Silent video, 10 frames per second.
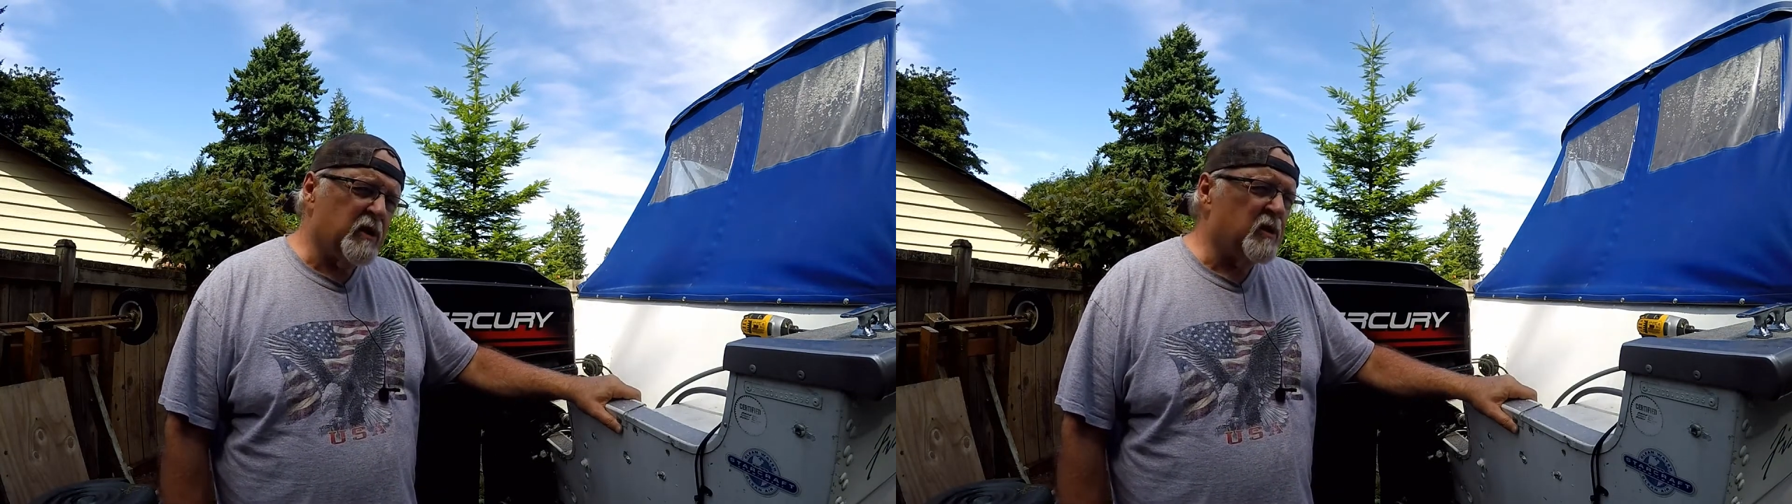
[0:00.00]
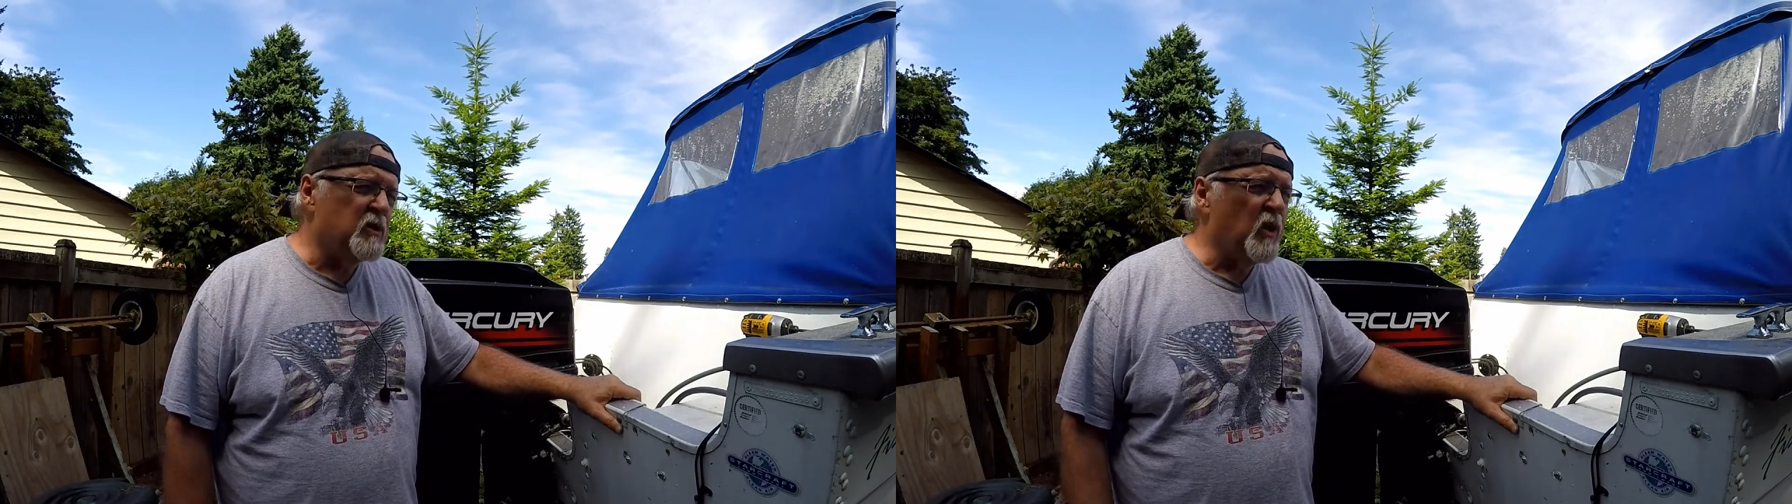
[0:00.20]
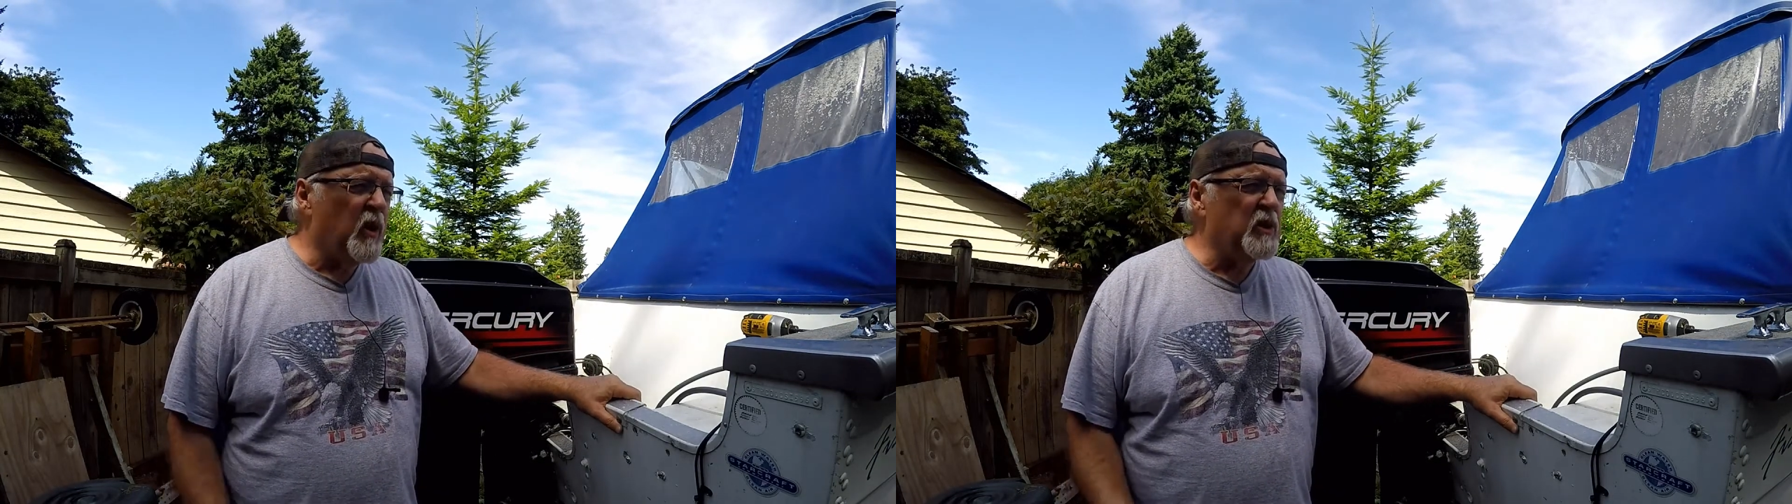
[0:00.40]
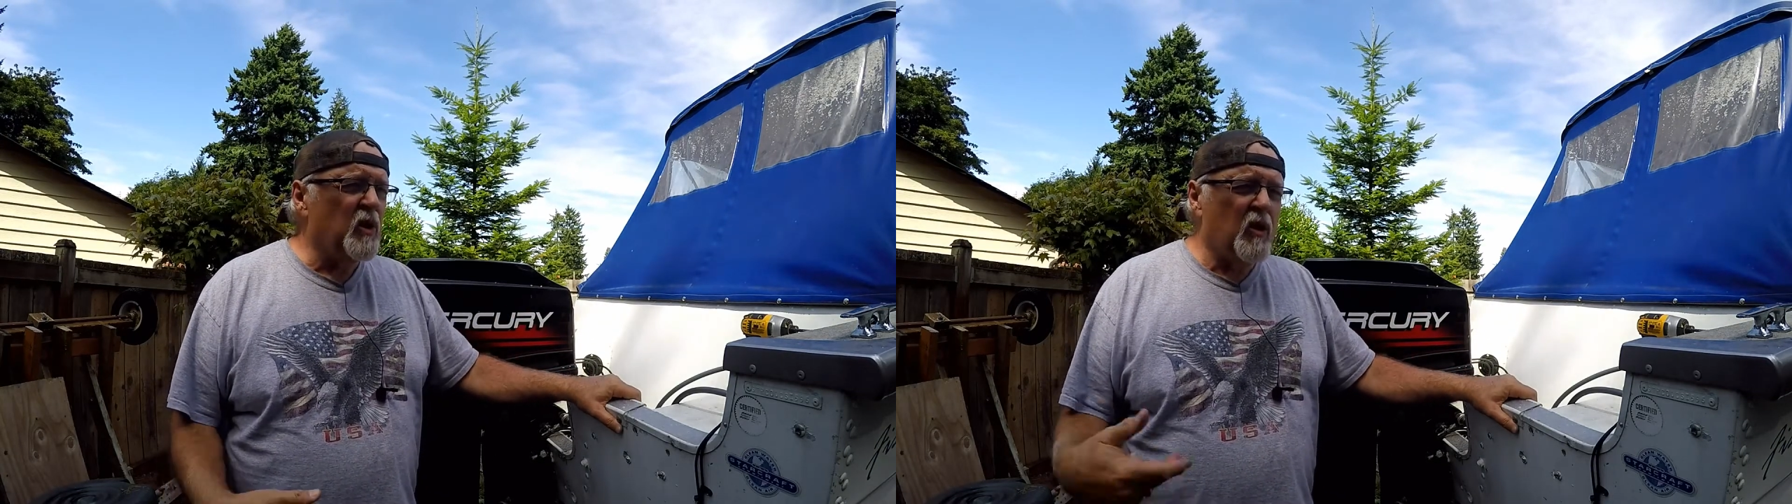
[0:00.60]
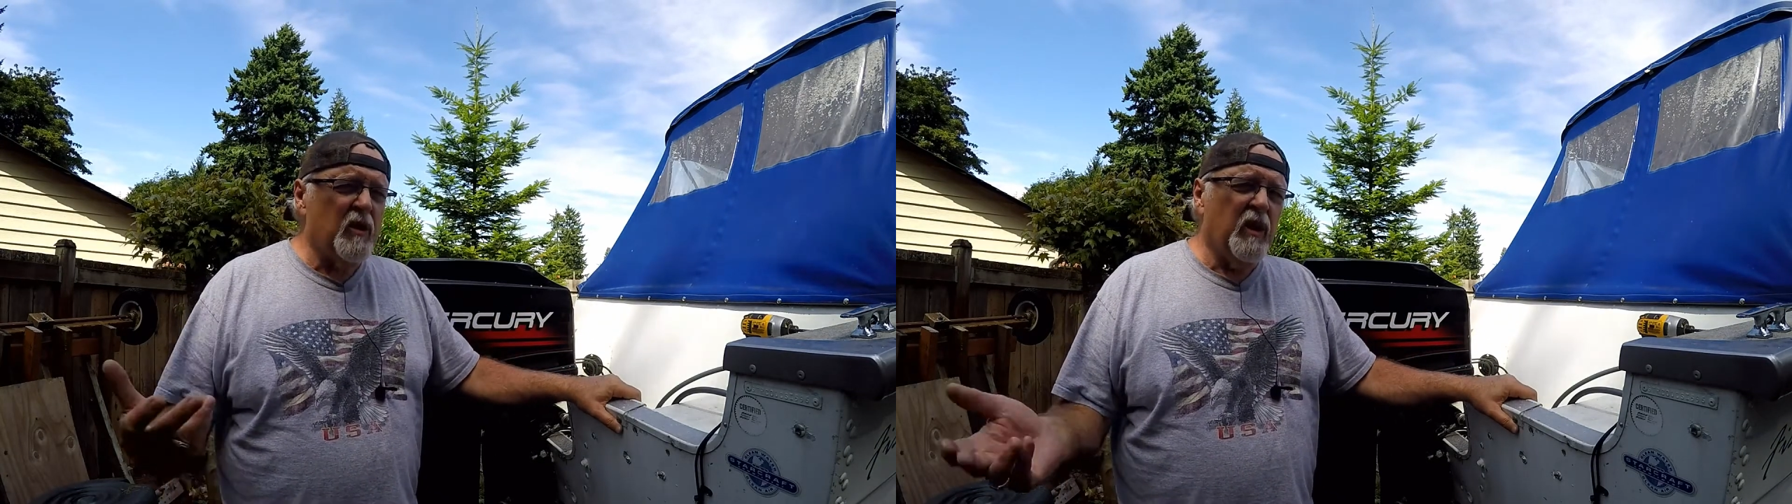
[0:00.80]
And so I
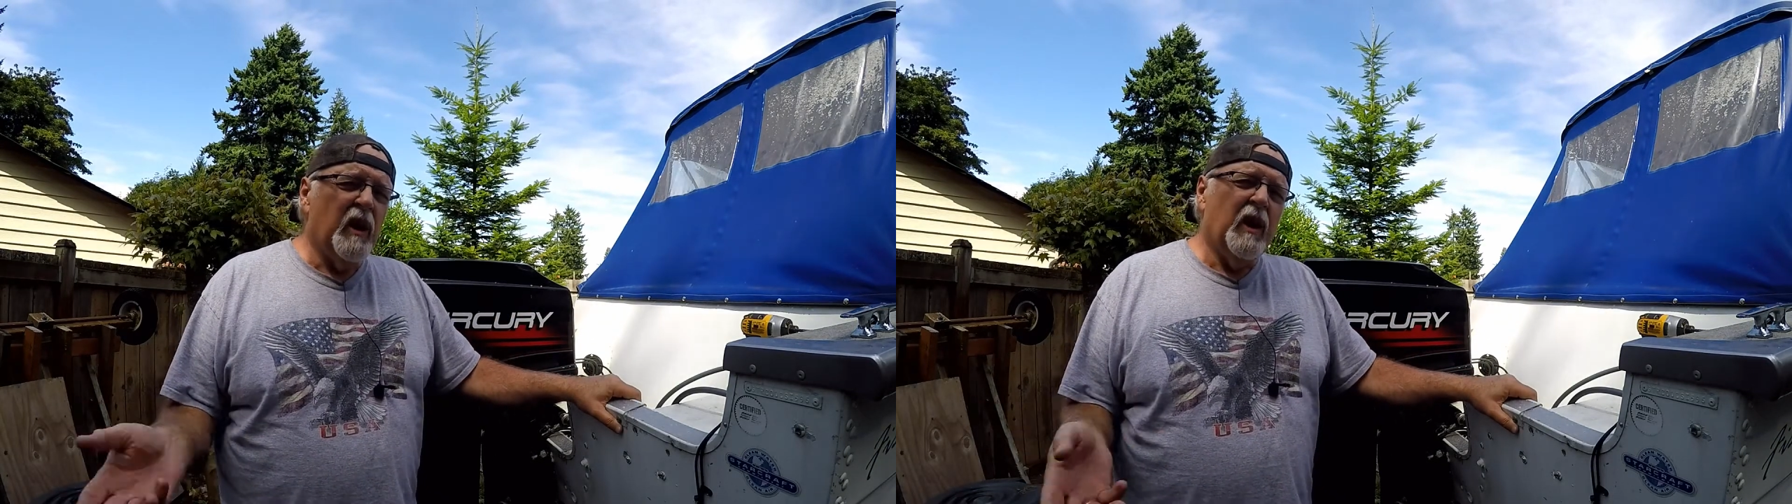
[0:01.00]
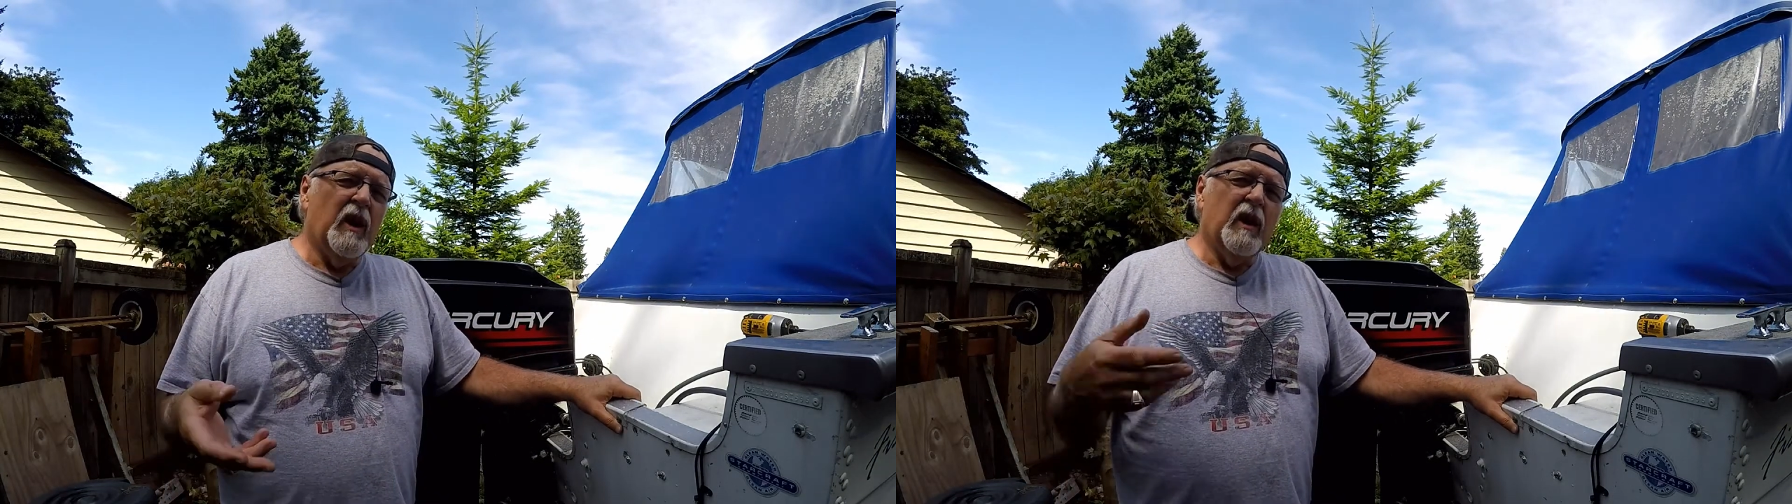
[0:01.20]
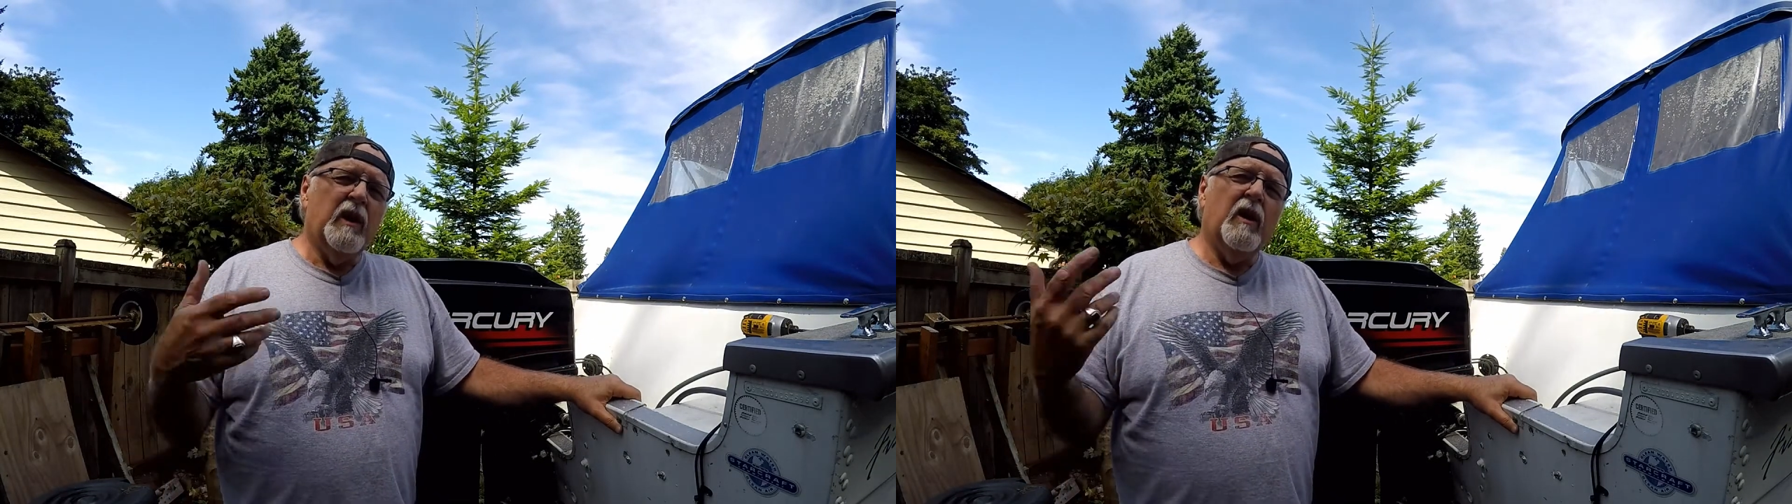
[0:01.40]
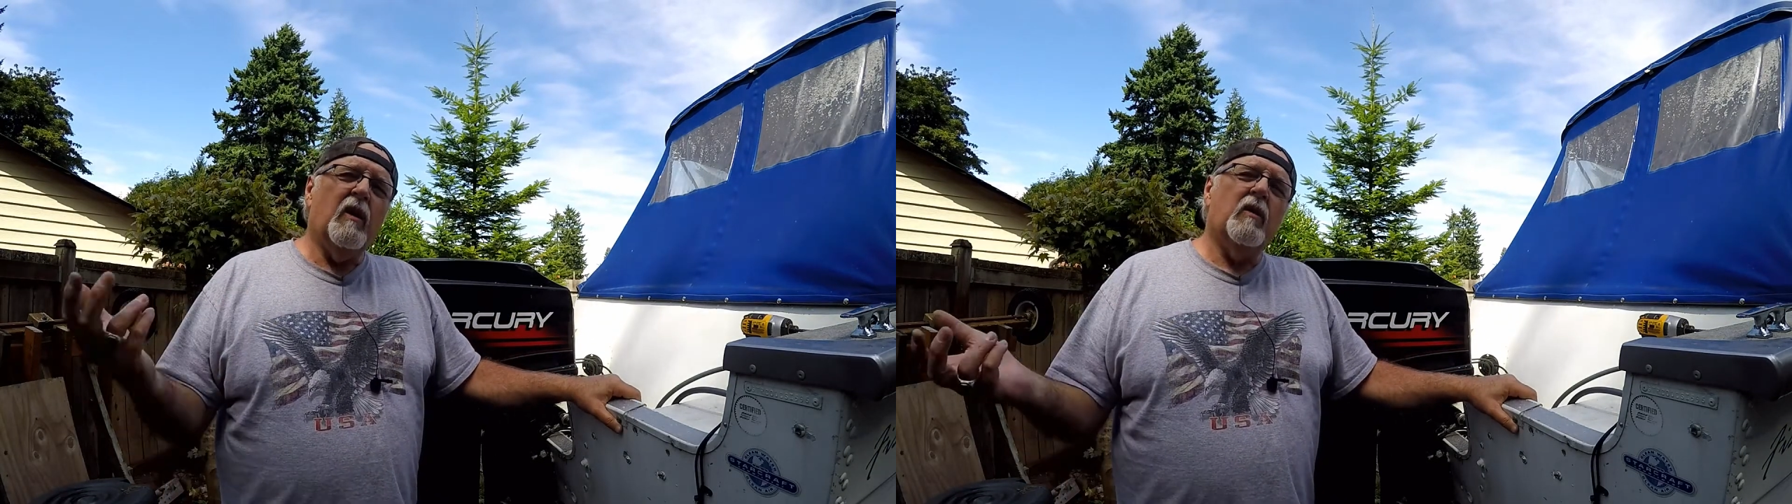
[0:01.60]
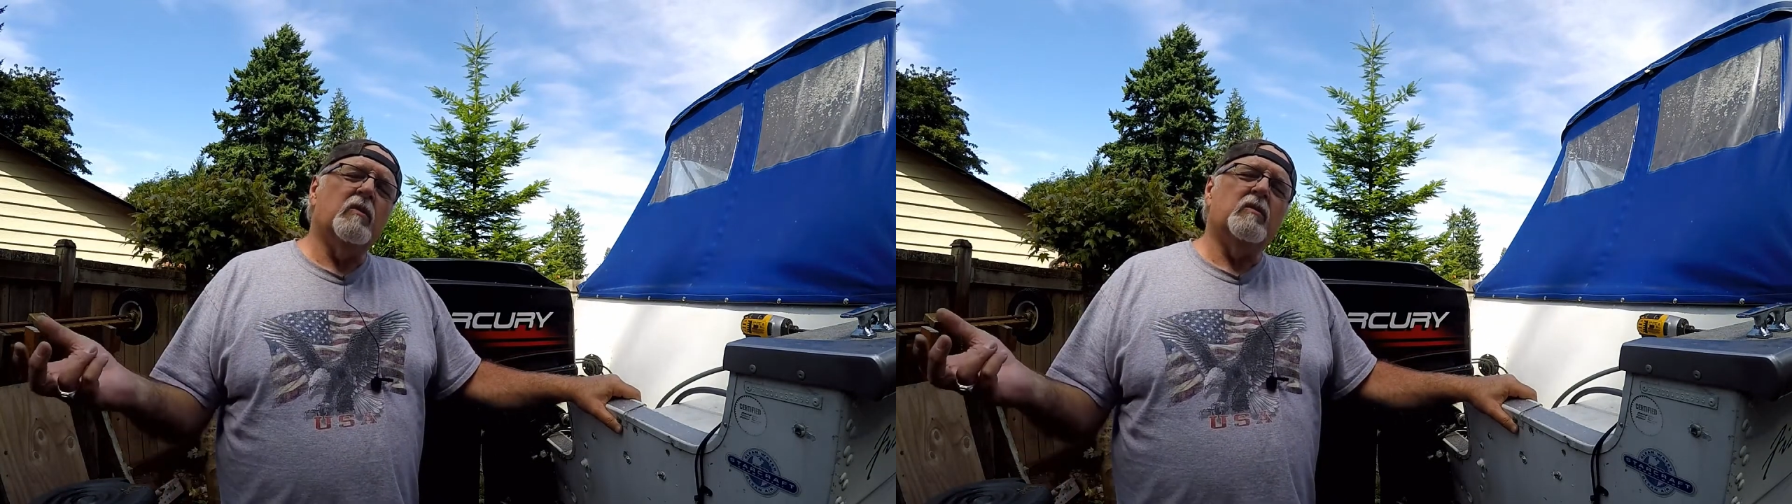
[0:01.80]
started, you
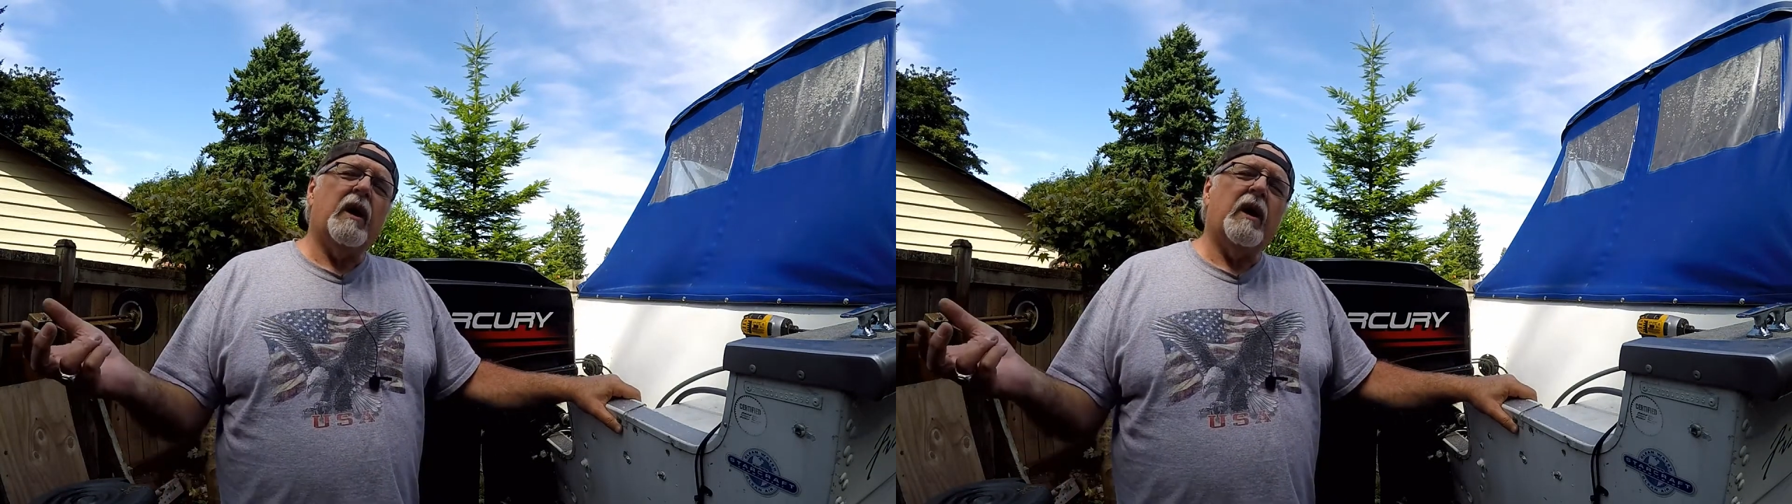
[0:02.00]
know,